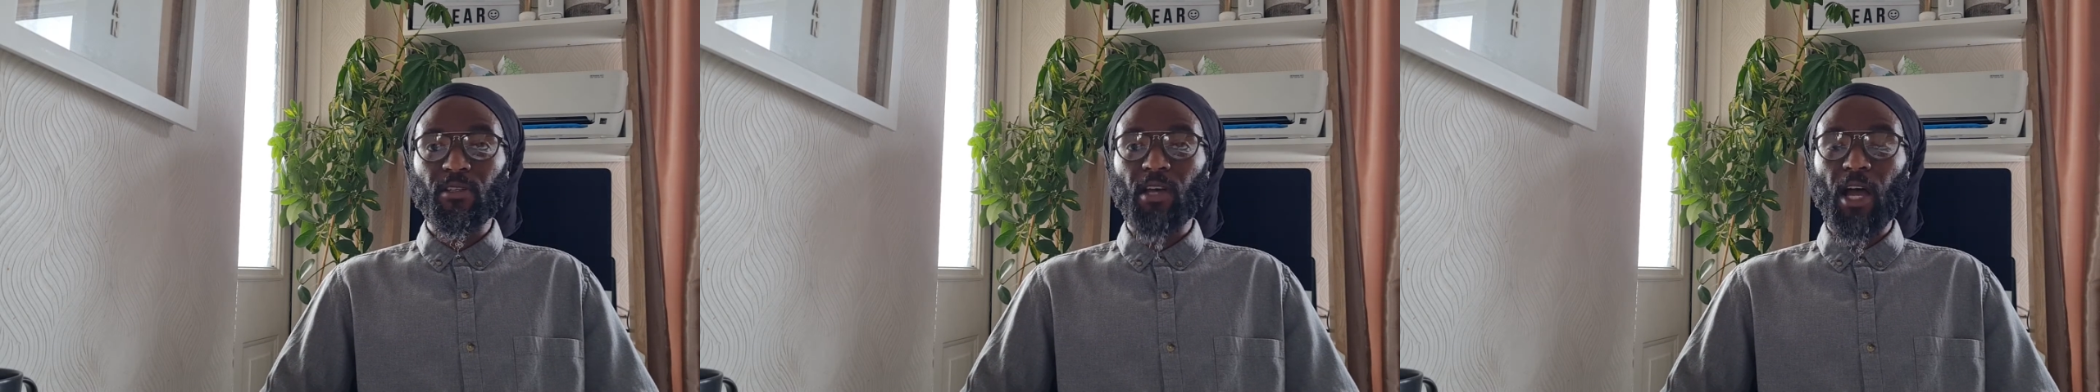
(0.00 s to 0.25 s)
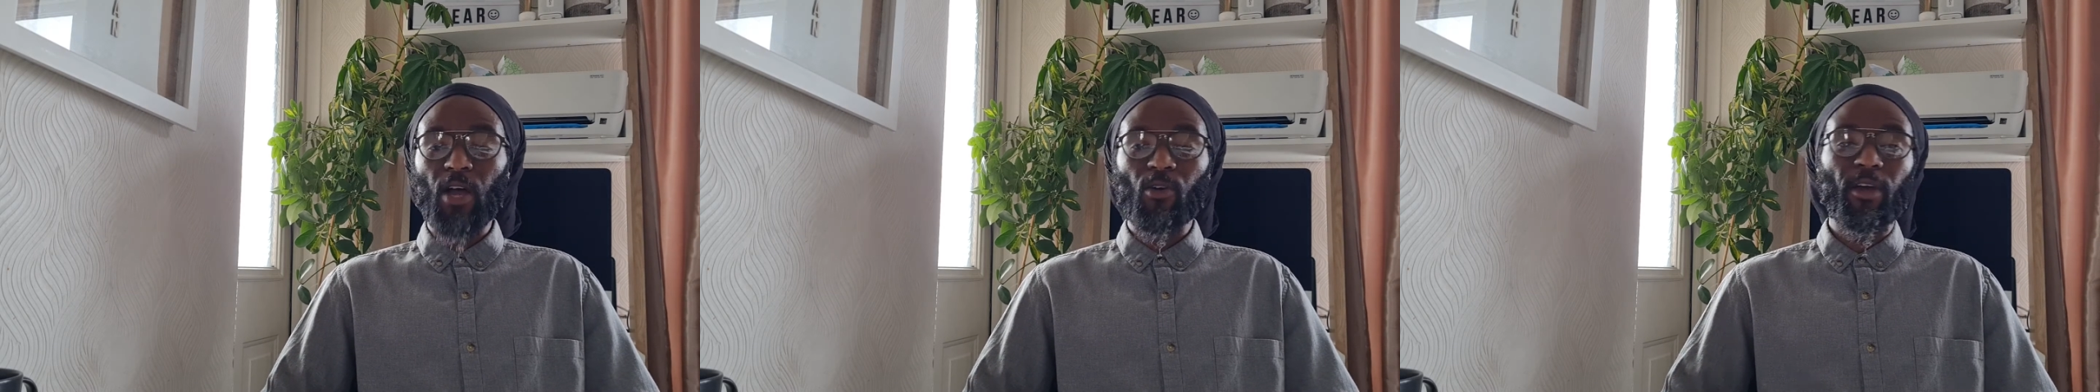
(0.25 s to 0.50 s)

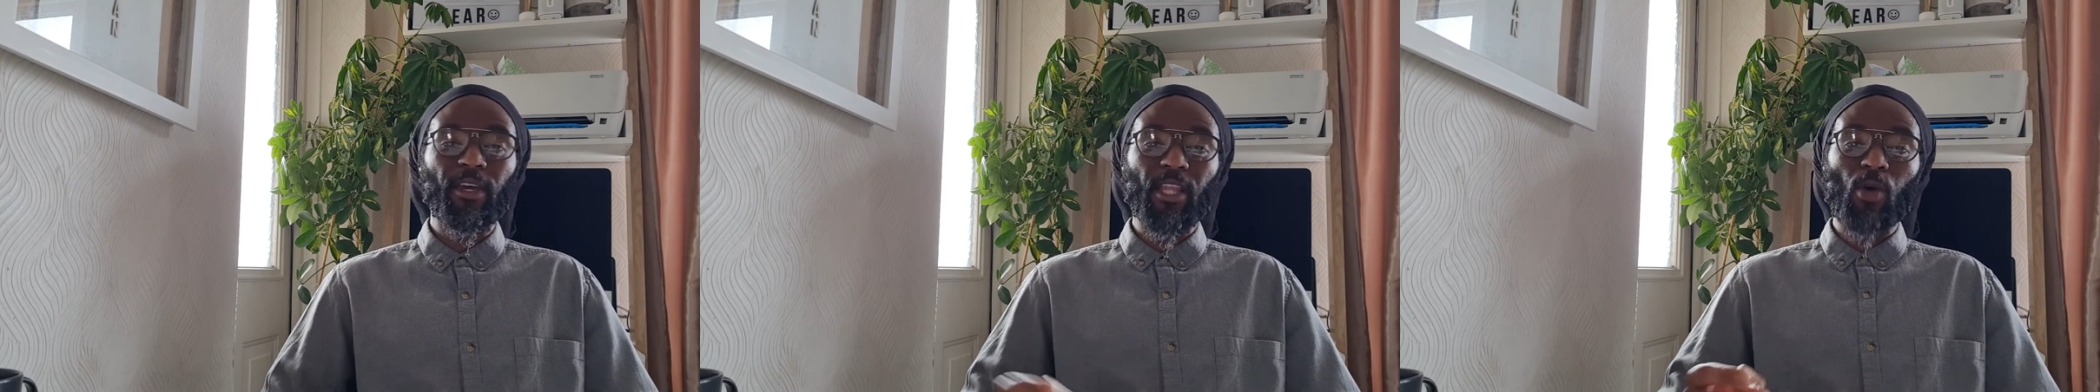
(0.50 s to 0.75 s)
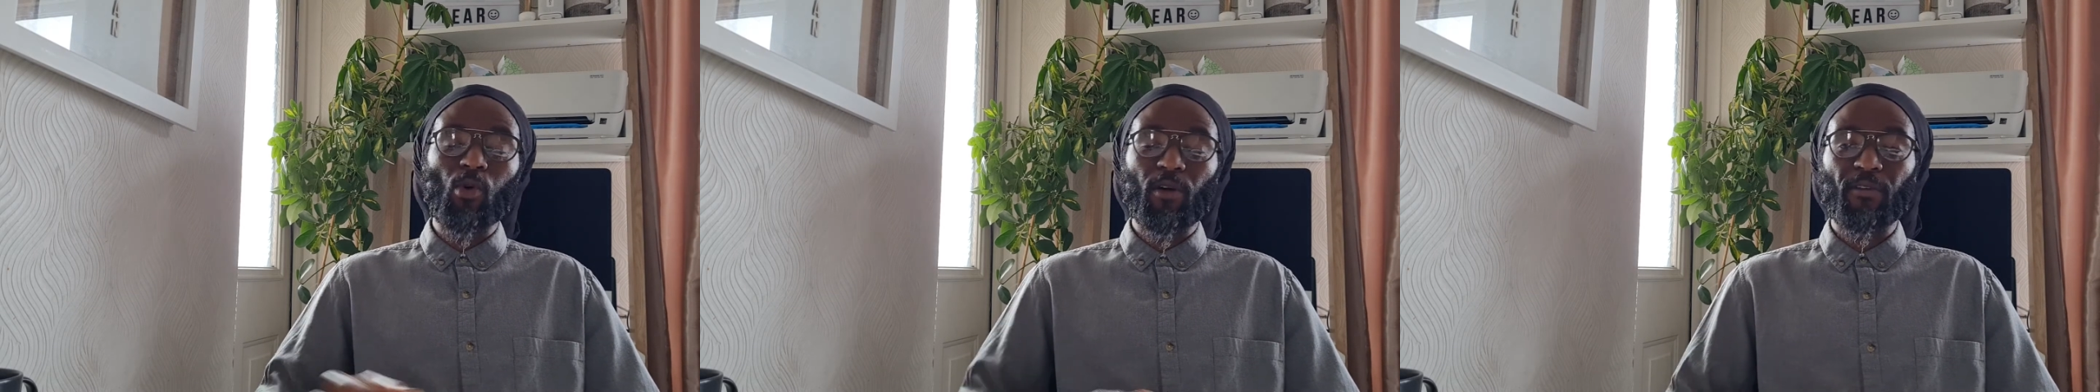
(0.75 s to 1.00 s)
and go and get a
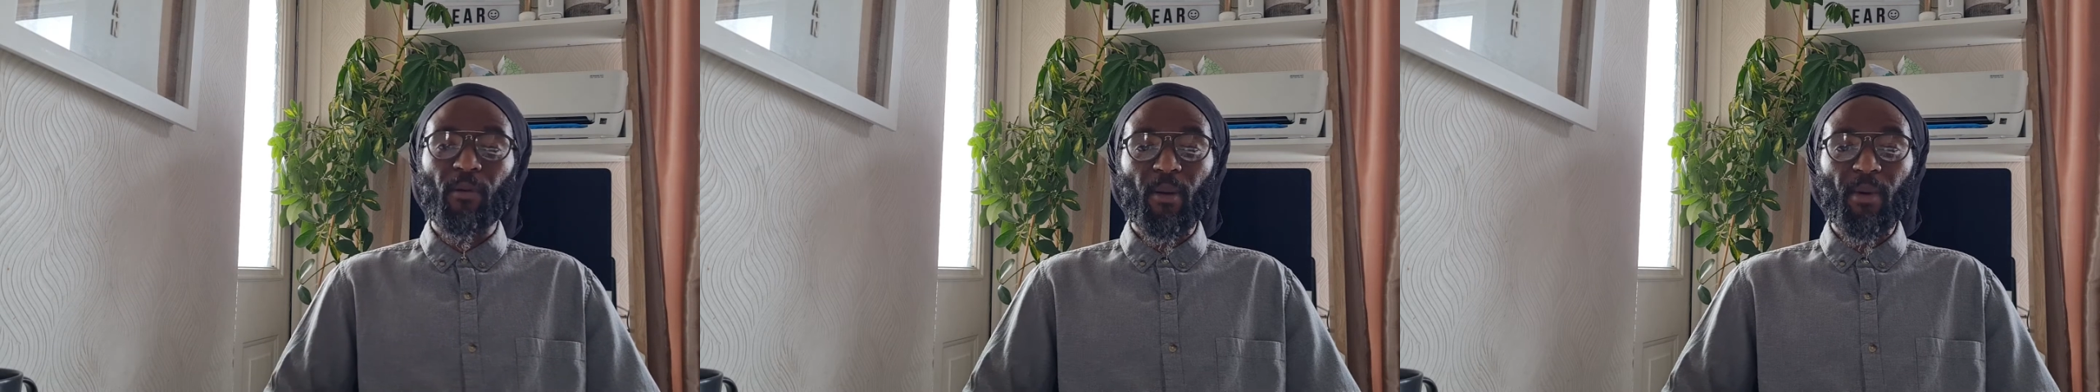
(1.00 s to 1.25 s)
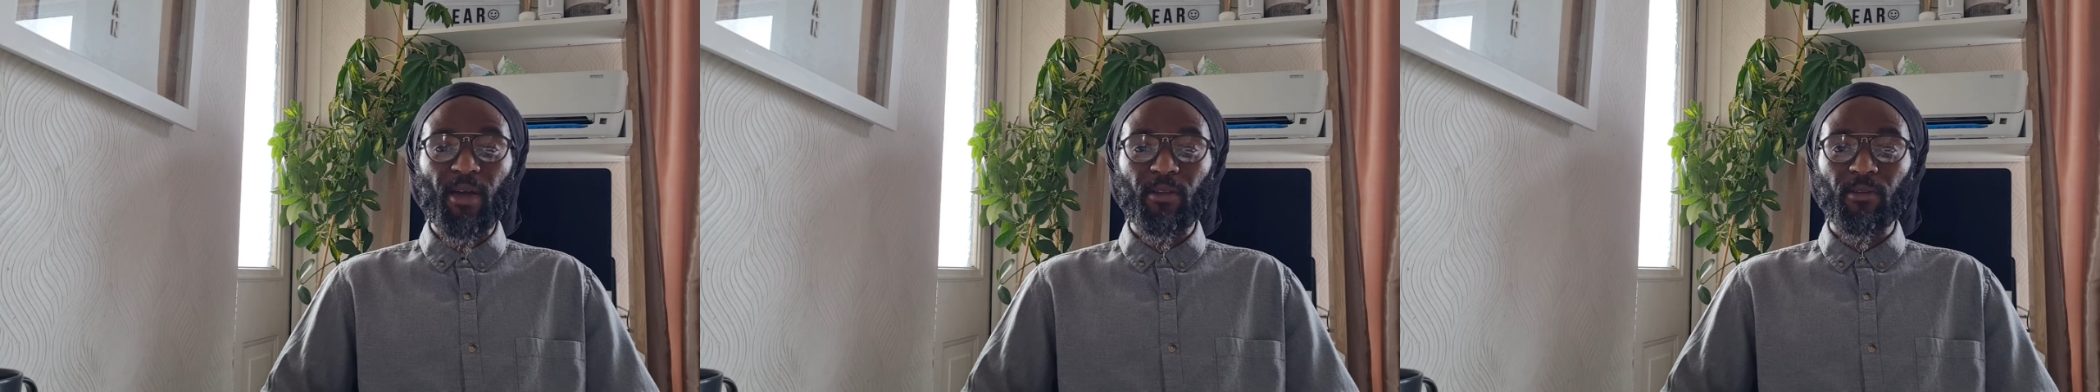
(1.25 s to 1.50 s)
work from a
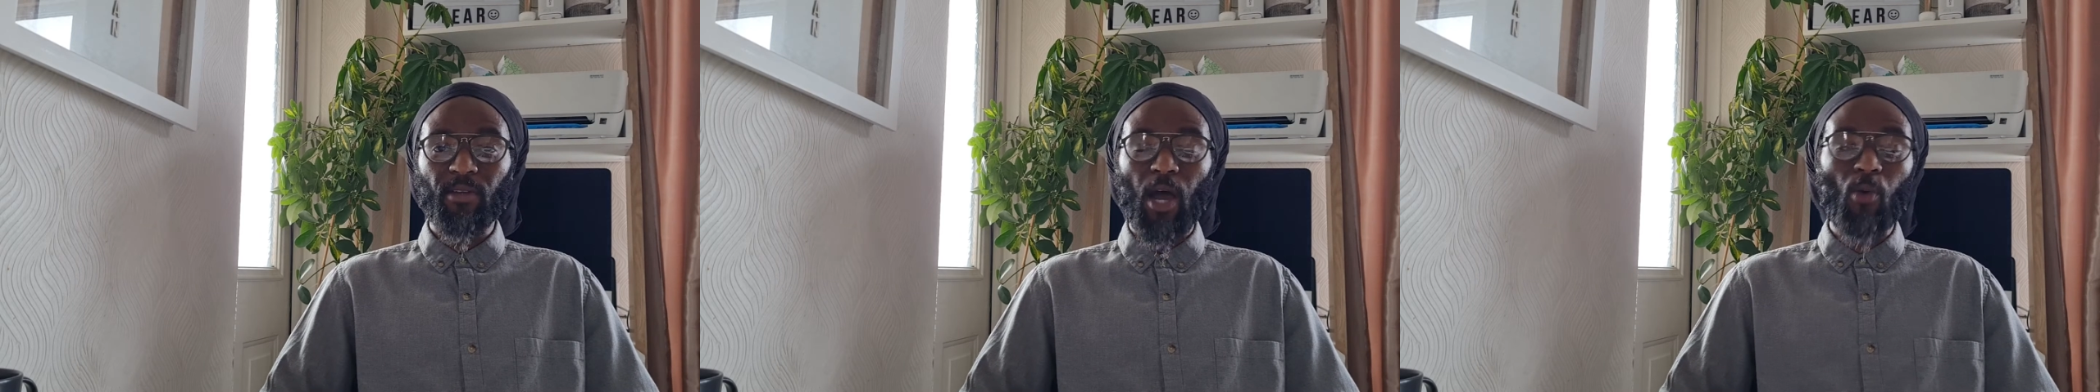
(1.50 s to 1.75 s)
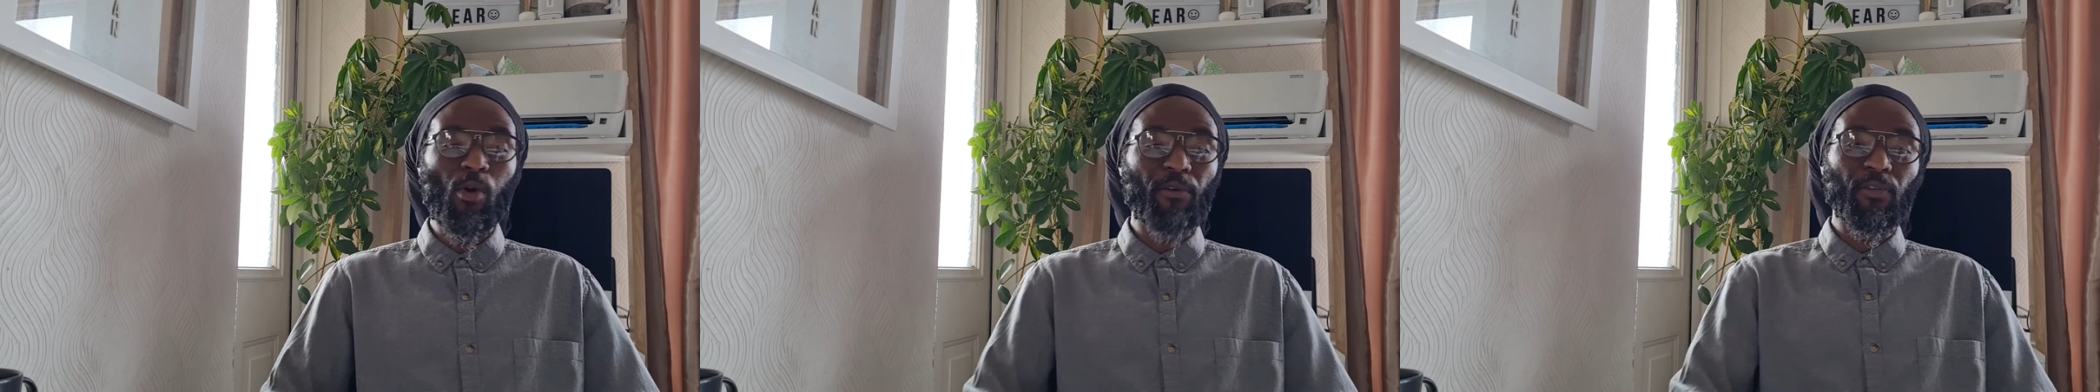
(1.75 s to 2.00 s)
man and work